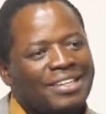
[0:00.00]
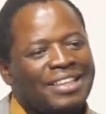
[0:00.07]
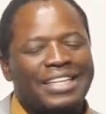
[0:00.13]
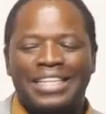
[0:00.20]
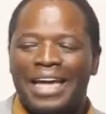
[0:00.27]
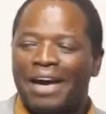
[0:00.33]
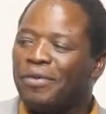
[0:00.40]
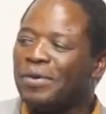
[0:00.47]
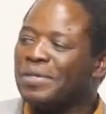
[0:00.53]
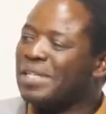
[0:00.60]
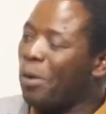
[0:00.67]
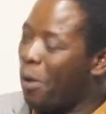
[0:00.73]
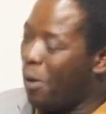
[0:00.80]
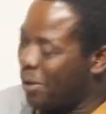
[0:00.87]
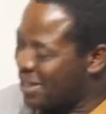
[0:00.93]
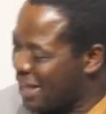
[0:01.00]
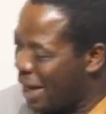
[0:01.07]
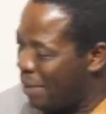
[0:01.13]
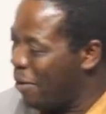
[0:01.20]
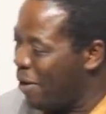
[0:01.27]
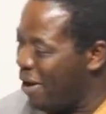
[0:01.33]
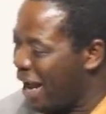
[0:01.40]
The devil will say, oh,
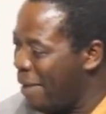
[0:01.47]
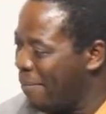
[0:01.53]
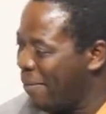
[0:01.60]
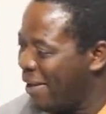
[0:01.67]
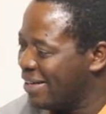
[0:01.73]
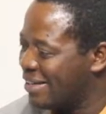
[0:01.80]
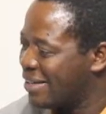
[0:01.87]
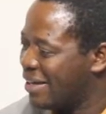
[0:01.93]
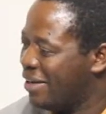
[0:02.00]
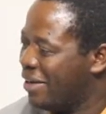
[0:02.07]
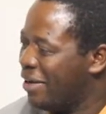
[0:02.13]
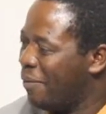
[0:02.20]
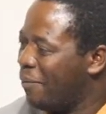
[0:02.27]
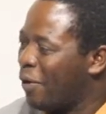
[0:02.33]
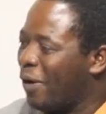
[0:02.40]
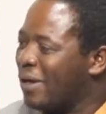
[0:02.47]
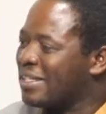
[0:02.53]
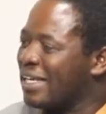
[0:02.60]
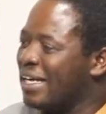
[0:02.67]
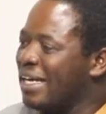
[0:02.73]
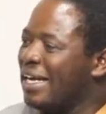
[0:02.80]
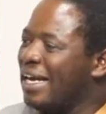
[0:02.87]
some more camels.
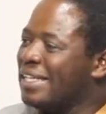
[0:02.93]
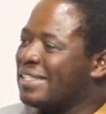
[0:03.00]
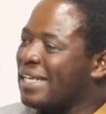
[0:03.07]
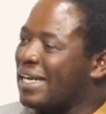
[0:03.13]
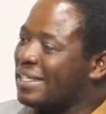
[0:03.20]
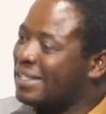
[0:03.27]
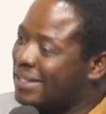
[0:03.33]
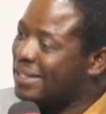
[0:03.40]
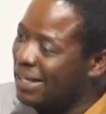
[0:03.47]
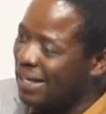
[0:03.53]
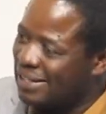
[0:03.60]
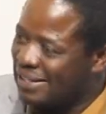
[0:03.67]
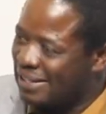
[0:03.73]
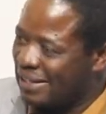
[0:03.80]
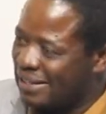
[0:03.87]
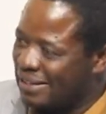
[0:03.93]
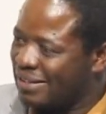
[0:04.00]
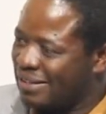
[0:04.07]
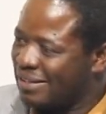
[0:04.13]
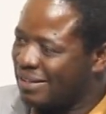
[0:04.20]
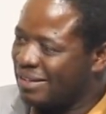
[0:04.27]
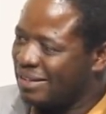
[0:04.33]
Because it's a
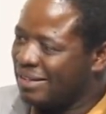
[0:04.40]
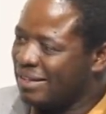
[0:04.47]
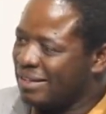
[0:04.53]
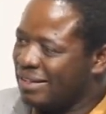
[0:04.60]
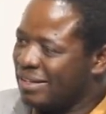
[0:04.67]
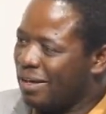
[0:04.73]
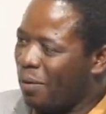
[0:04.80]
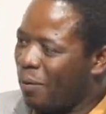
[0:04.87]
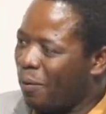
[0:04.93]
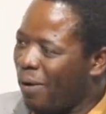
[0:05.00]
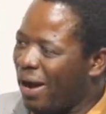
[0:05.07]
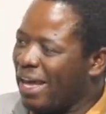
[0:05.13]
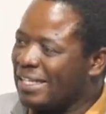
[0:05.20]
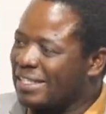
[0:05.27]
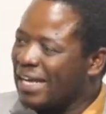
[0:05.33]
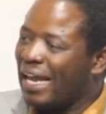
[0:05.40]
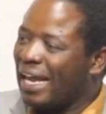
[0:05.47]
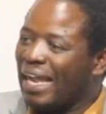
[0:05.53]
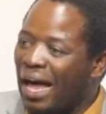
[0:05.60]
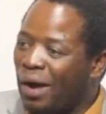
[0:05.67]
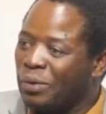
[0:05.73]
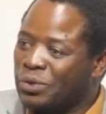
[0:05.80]
season where he is
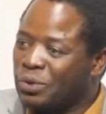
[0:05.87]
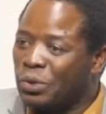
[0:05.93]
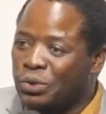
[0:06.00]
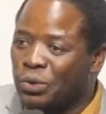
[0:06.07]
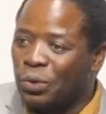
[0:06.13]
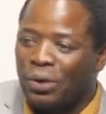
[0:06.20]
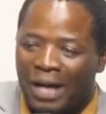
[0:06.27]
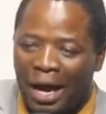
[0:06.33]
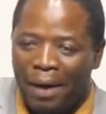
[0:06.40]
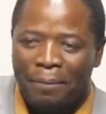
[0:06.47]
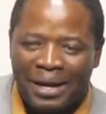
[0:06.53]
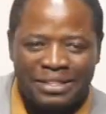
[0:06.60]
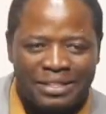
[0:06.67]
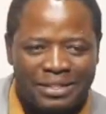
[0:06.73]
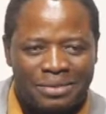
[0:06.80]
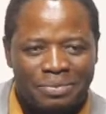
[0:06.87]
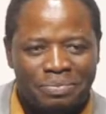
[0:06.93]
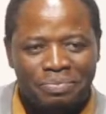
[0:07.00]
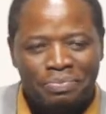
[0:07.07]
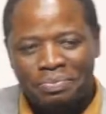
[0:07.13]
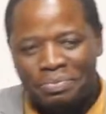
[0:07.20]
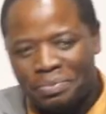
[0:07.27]
allowed to do rampage.
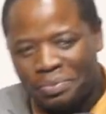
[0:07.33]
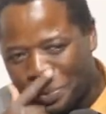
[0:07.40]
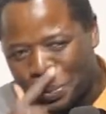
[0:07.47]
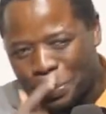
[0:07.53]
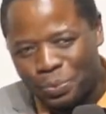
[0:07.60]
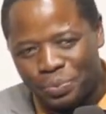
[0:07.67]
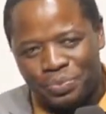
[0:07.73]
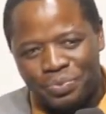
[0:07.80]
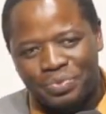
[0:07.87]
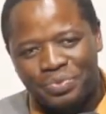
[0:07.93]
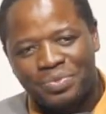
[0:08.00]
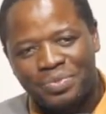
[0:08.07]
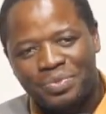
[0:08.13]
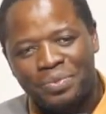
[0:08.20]
Mm.